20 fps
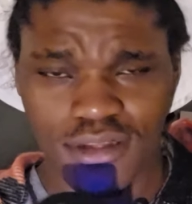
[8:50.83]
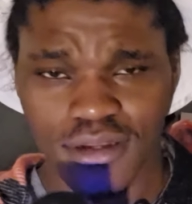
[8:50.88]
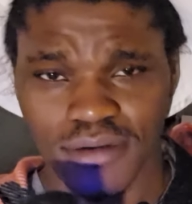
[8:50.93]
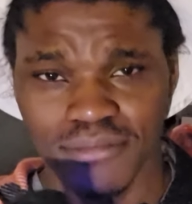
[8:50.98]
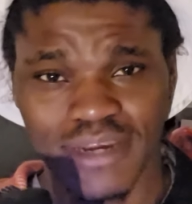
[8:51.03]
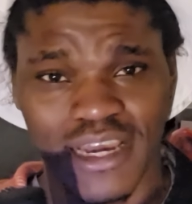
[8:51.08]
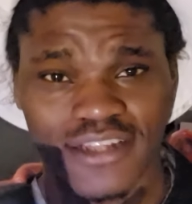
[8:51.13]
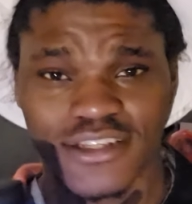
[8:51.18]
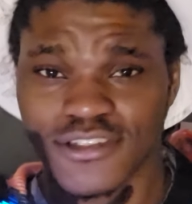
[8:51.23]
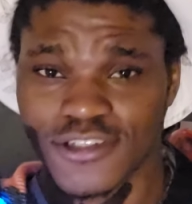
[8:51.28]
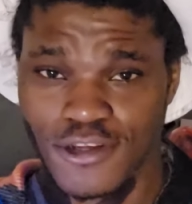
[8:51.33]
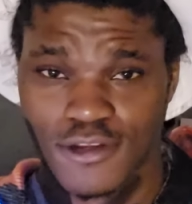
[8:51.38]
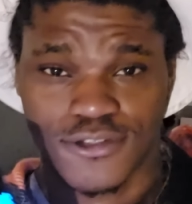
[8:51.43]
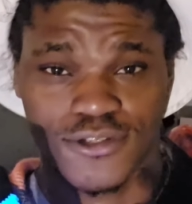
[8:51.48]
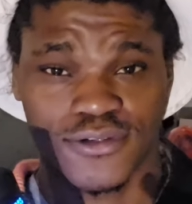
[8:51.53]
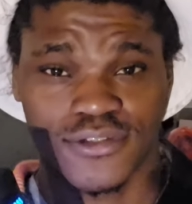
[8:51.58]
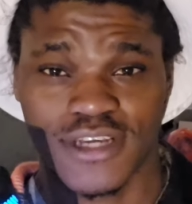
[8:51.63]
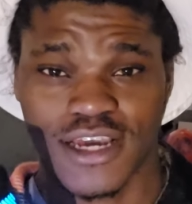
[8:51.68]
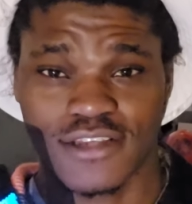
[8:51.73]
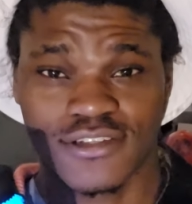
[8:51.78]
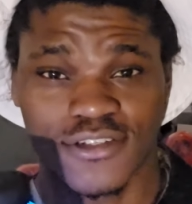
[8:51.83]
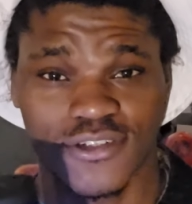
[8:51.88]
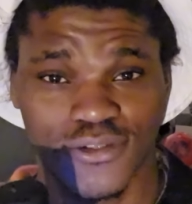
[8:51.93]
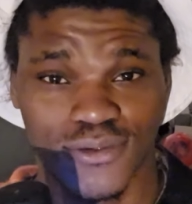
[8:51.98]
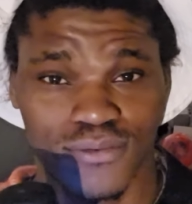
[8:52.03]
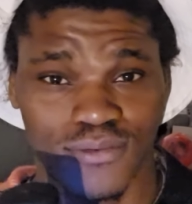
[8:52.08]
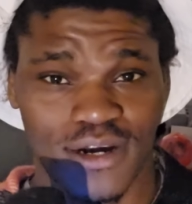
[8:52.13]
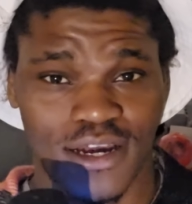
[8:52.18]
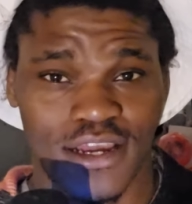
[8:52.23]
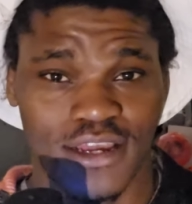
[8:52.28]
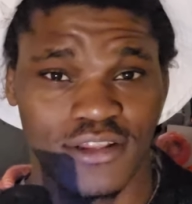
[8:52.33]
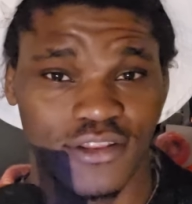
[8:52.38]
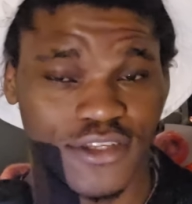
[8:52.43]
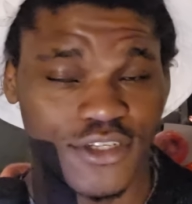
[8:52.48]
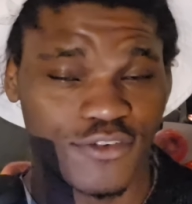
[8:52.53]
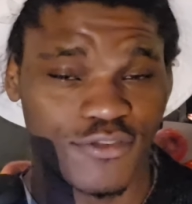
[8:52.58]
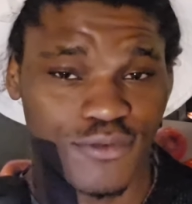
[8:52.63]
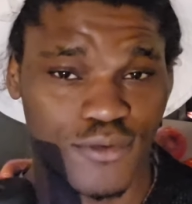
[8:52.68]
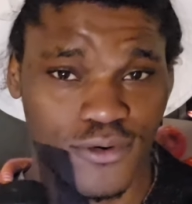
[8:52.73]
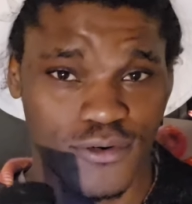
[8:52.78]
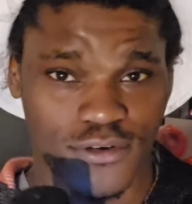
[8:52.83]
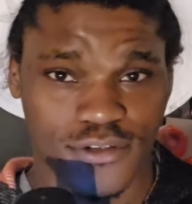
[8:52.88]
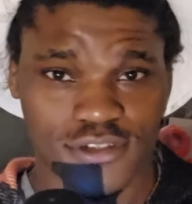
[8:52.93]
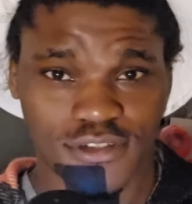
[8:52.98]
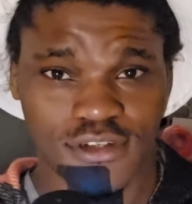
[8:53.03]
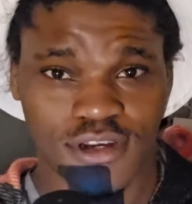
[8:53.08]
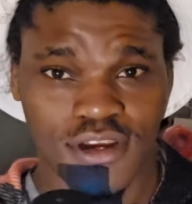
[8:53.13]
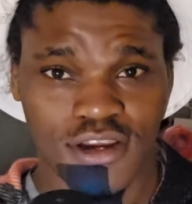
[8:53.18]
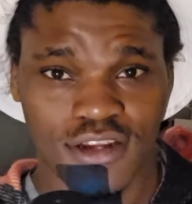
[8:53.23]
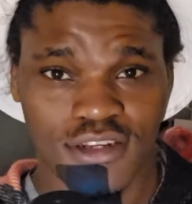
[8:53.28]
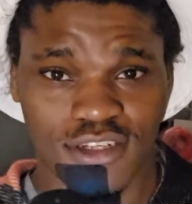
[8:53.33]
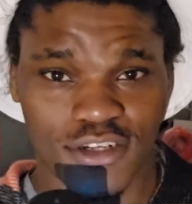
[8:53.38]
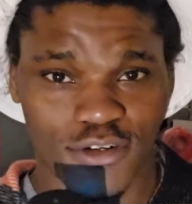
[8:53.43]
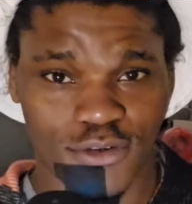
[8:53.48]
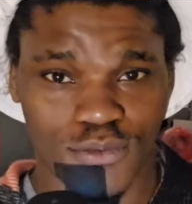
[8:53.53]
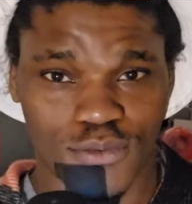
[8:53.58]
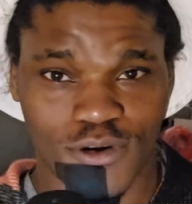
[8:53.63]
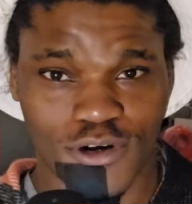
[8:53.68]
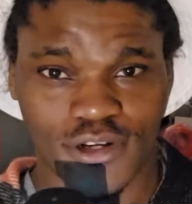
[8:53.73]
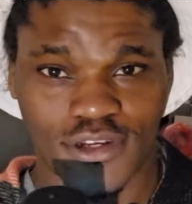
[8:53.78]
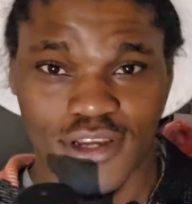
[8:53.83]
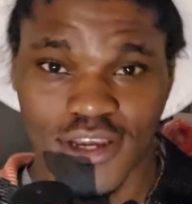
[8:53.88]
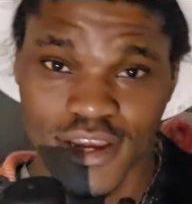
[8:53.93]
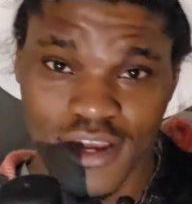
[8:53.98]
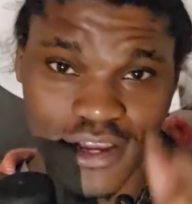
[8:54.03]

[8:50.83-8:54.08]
Yeah, this also ties into why Elite Force didn't work.